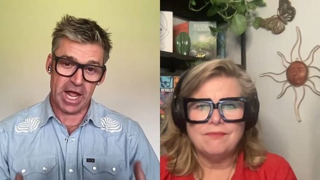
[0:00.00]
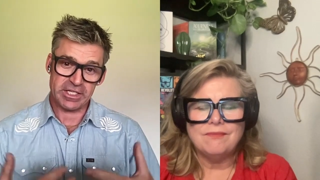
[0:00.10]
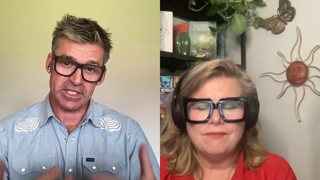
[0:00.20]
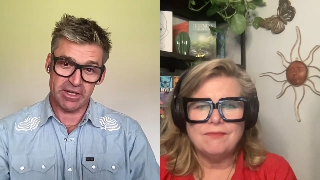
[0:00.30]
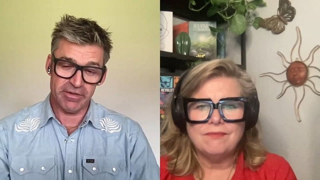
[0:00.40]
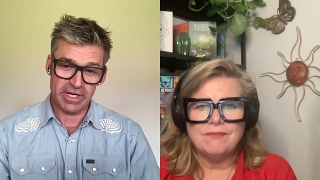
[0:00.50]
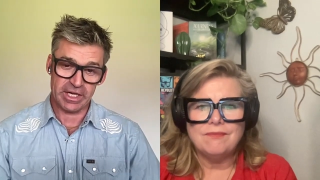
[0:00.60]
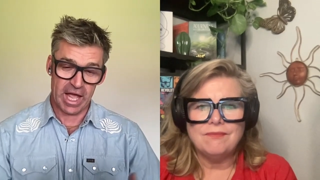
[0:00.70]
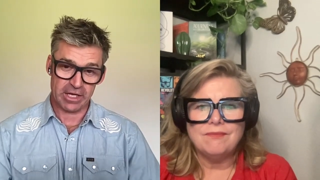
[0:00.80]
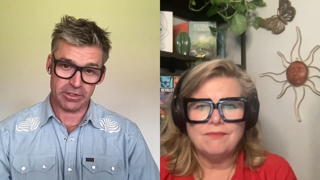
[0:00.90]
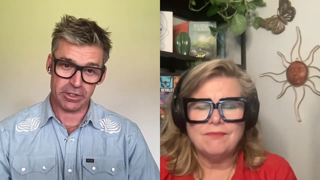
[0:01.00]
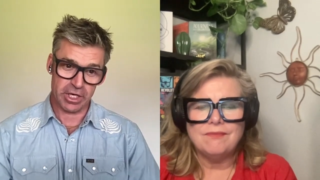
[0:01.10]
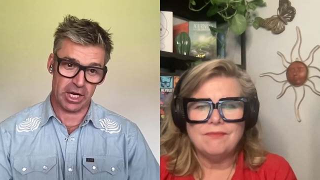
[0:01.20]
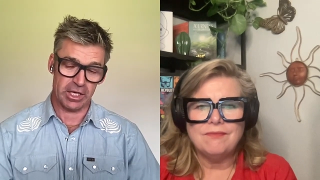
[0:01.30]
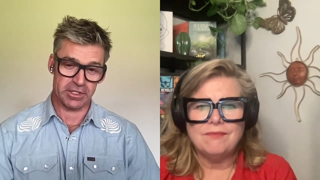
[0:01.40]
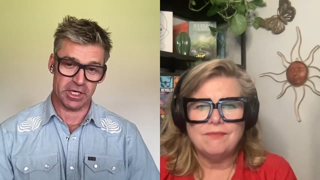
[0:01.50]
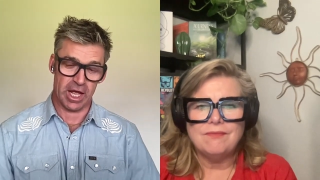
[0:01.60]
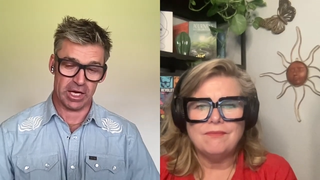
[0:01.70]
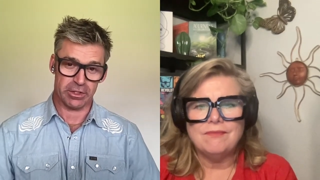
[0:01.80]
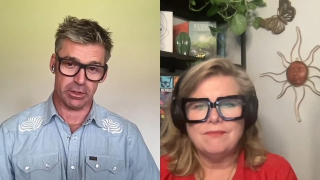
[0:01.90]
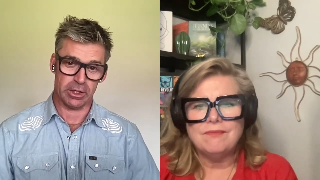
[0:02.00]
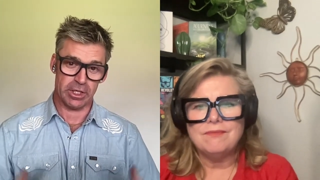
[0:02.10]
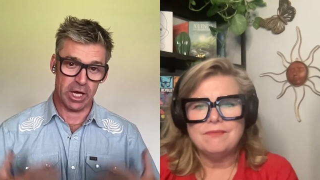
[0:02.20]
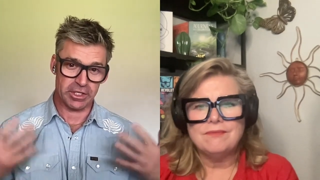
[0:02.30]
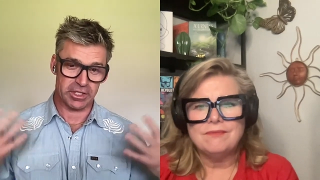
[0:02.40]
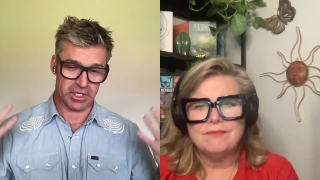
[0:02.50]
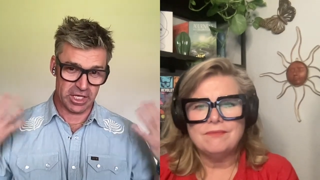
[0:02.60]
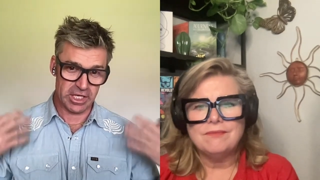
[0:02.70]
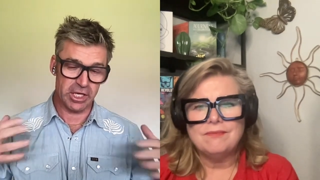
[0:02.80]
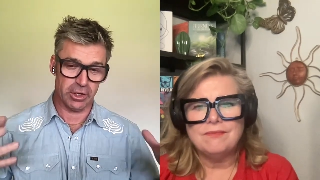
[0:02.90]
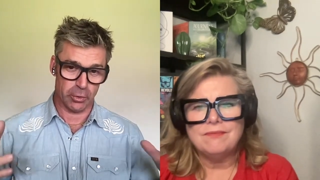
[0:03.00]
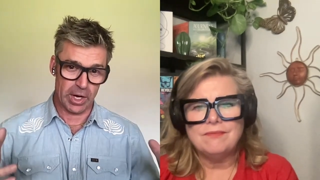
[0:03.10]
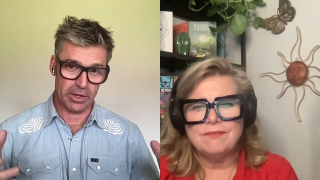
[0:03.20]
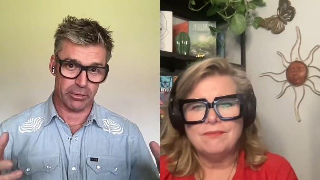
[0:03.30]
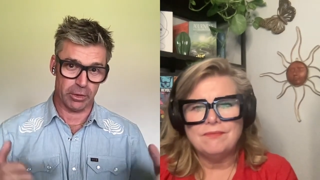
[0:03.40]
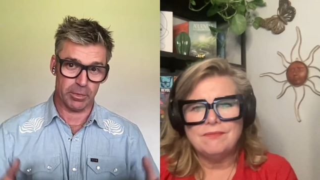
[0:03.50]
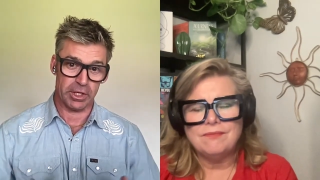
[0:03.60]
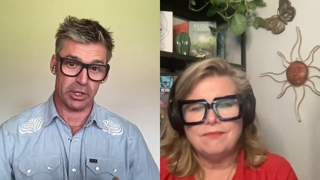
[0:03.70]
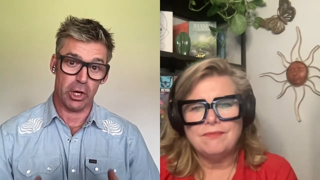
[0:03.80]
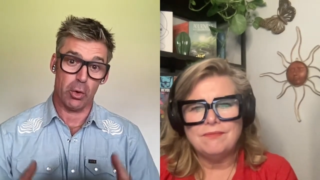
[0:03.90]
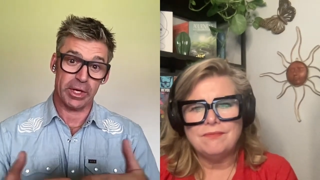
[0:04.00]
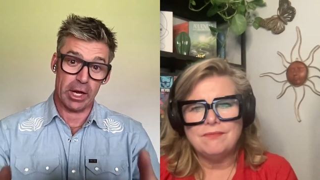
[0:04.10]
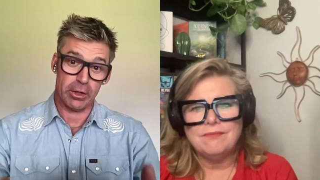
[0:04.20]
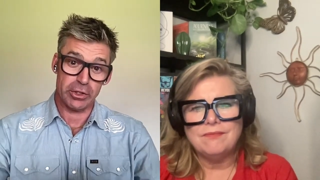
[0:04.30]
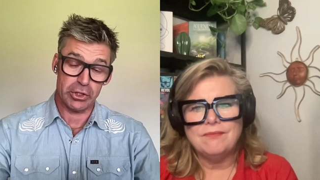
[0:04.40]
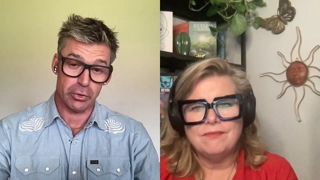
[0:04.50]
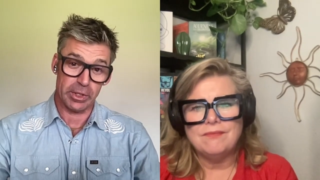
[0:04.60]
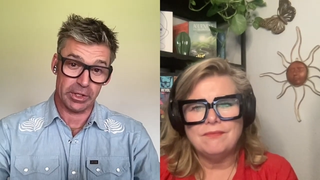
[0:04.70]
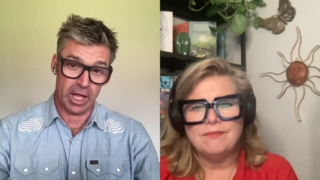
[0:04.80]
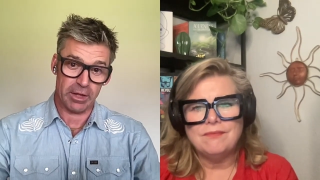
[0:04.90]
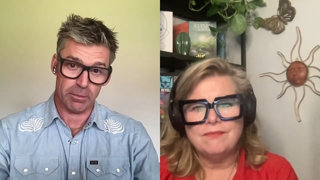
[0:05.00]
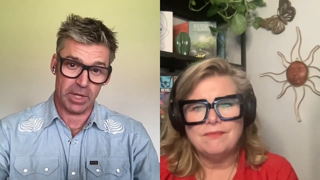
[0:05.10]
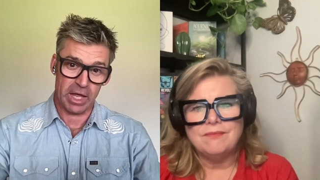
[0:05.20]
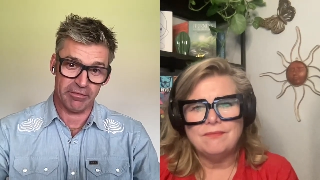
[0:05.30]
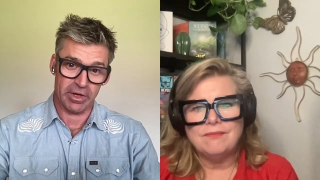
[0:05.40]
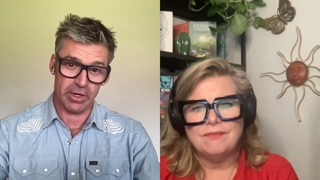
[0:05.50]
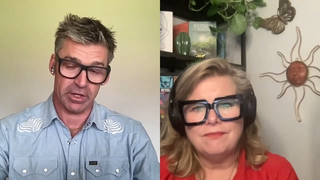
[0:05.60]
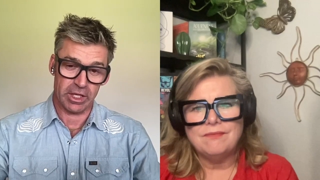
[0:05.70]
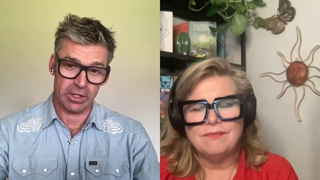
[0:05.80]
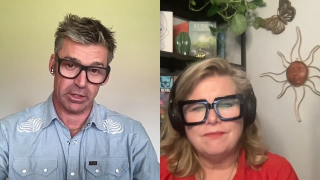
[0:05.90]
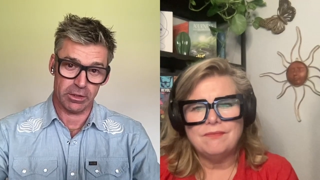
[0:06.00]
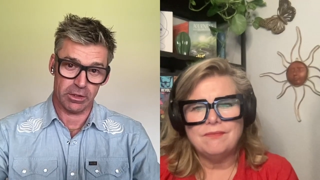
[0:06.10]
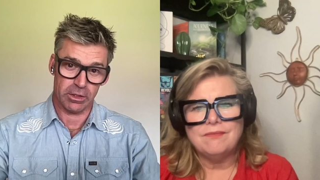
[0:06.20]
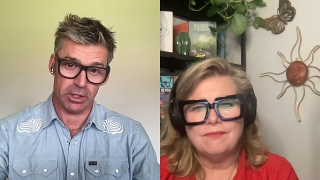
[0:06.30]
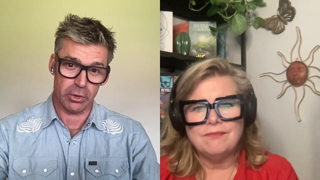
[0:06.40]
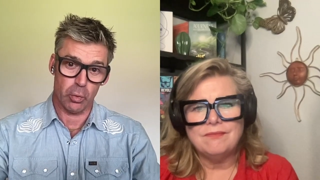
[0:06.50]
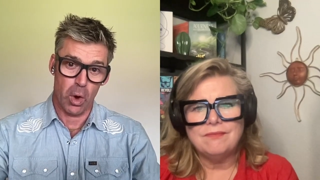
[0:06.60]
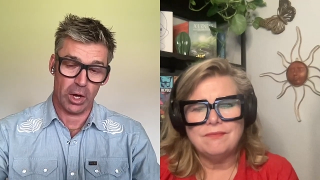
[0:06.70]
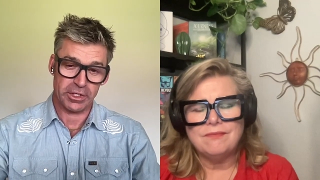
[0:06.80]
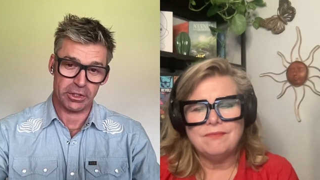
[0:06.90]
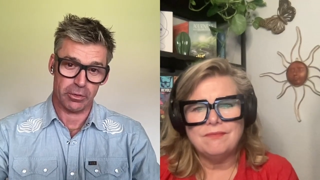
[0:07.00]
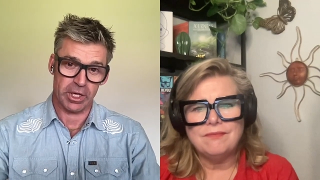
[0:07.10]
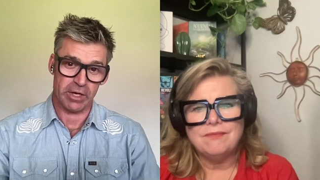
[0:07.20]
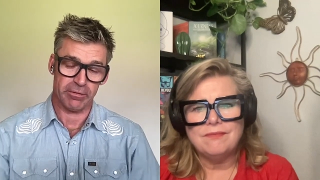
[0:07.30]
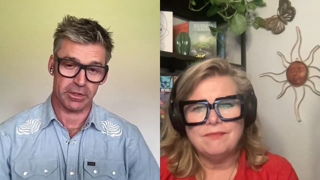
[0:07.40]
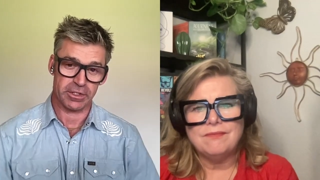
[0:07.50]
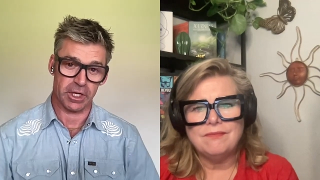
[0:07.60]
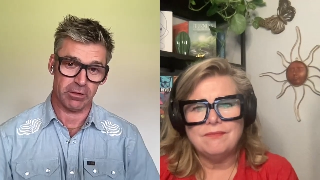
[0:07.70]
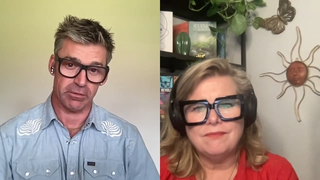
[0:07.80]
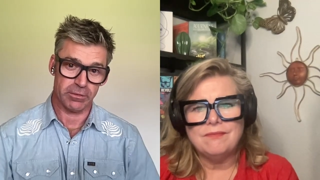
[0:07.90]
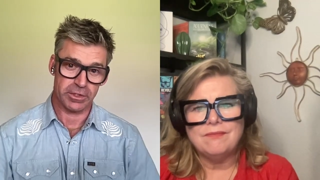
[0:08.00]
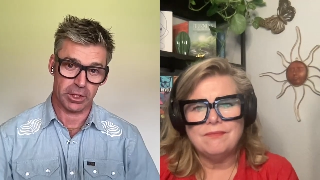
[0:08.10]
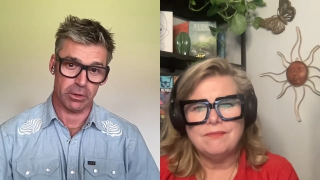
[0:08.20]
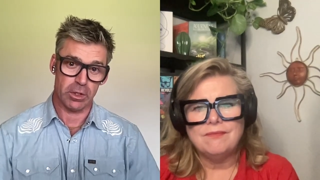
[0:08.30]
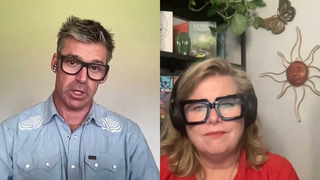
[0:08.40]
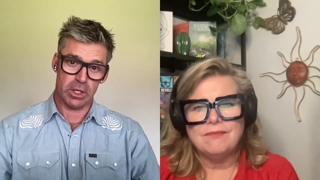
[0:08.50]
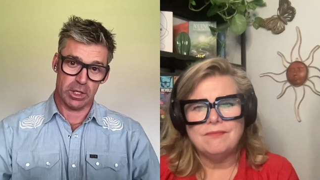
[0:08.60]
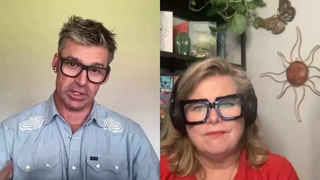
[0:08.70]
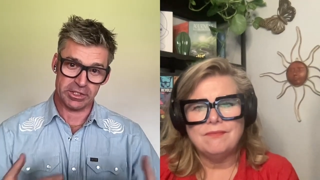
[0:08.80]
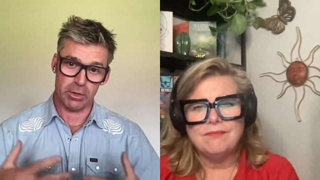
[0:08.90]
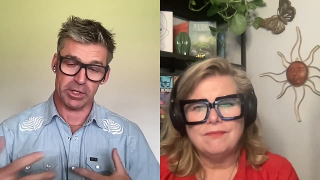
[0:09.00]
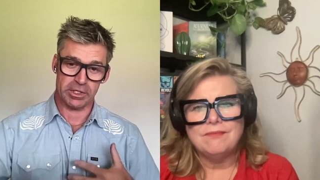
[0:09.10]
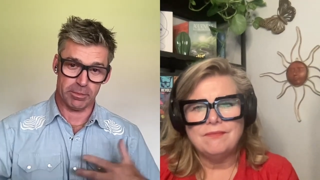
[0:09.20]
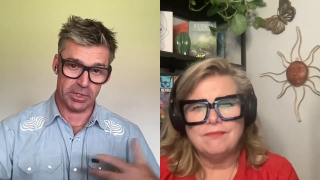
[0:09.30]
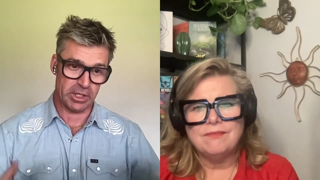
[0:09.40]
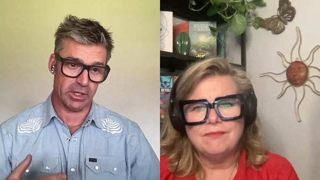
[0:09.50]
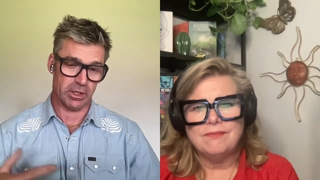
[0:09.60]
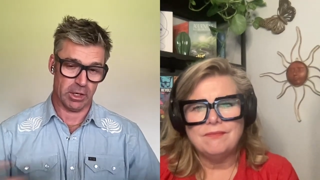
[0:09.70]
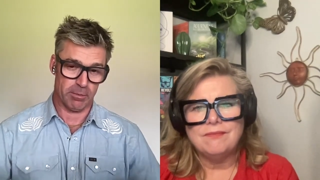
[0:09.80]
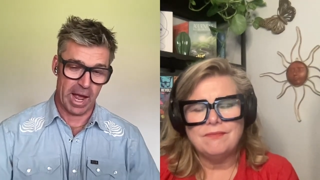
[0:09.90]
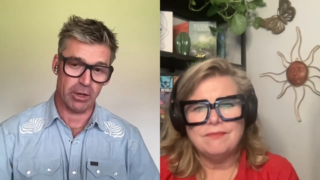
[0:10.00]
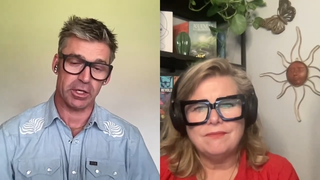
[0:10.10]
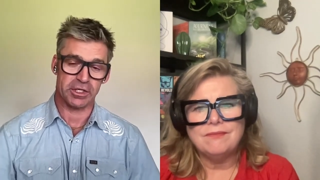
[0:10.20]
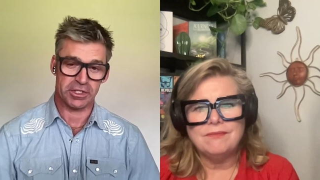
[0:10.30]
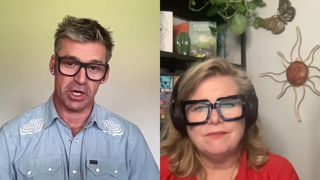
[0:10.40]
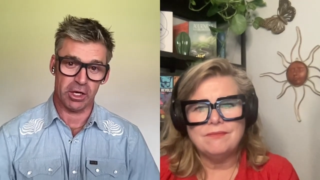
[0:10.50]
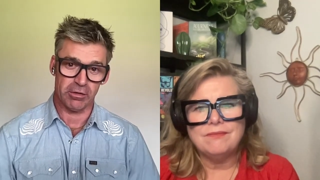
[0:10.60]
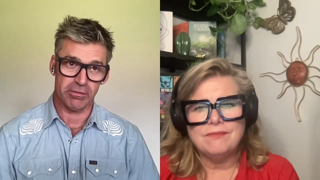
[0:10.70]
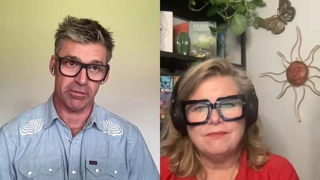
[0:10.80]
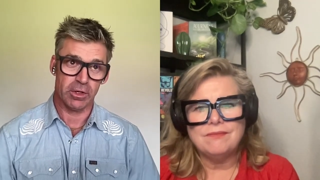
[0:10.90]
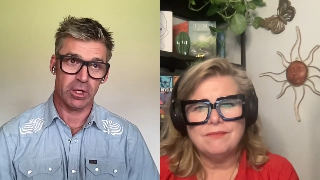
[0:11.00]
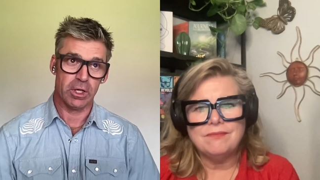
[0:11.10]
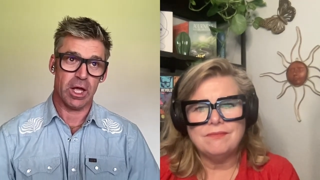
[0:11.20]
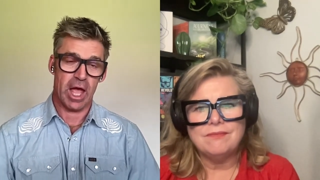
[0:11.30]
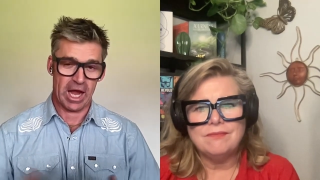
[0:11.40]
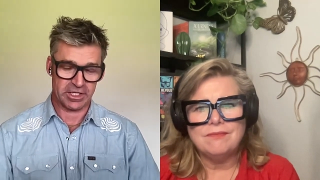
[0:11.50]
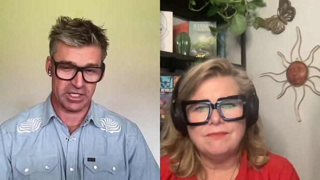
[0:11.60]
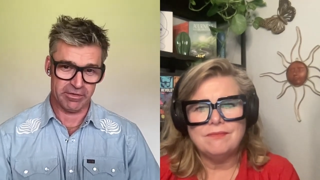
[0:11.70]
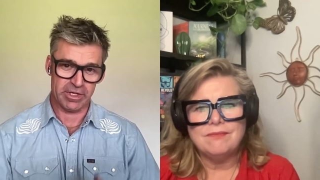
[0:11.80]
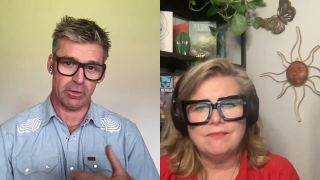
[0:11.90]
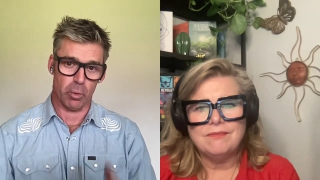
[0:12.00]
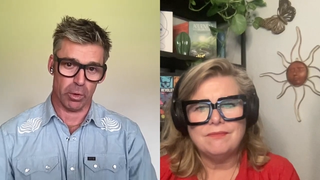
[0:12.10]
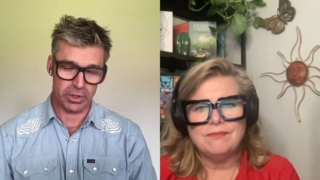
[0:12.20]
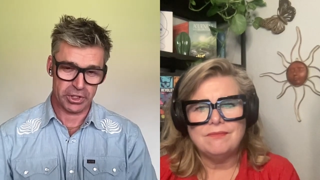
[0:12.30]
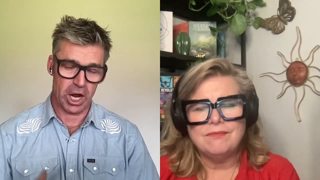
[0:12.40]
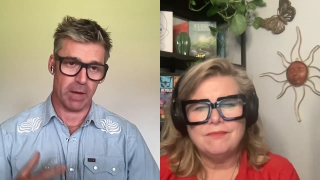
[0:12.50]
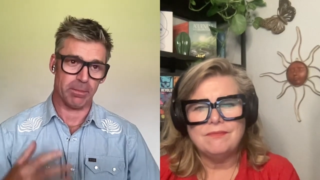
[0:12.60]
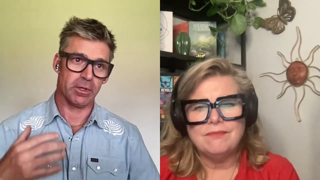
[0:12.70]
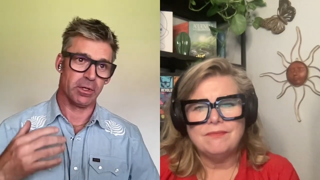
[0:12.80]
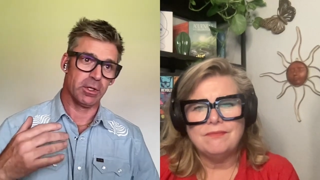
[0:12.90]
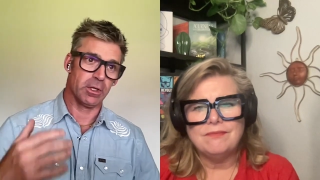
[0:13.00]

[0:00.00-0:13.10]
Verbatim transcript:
Speaker 1: an activity and exercise in actually not just thinking your way through it, but then going out and doing that very thing that you want to create for yourself. So it's going to be a balance of activity, workshop,